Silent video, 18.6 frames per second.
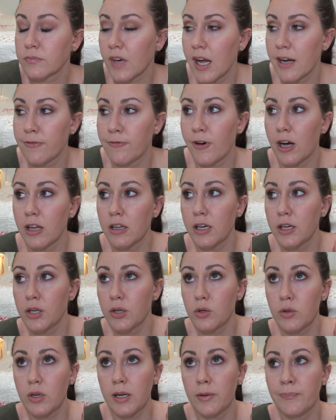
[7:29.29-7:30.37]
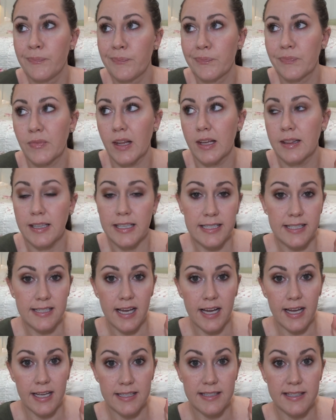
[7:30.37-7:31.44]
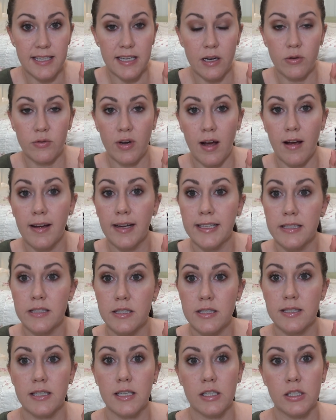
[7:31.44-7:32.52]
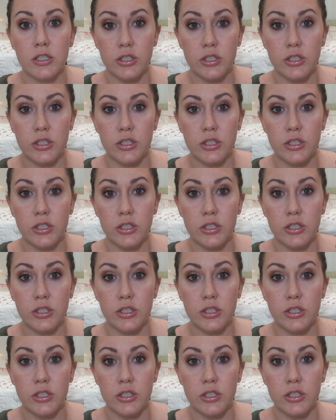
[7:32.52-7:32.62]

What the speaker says: I followed Lisa at CO9's